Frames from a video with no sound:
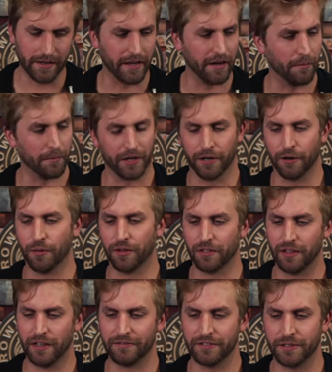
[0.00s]
Again, I'm gonna go with
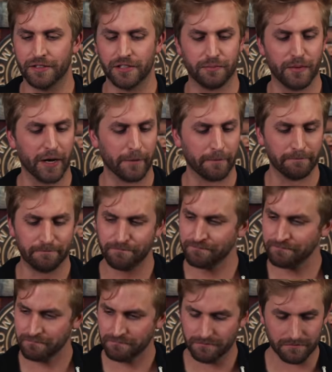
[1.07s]
left is better.
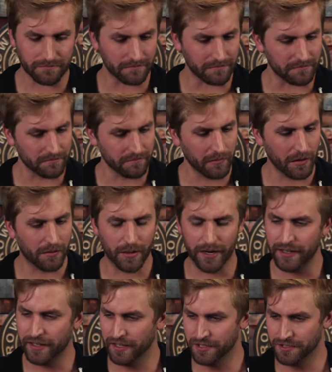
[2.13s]

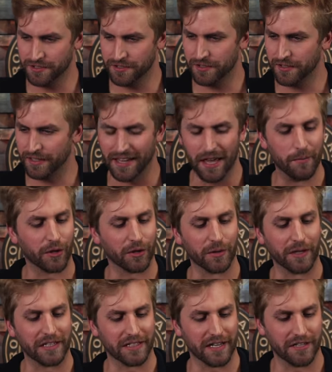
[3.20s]
Right has a
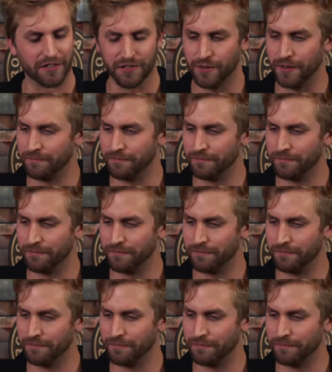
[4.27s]
chemically taste to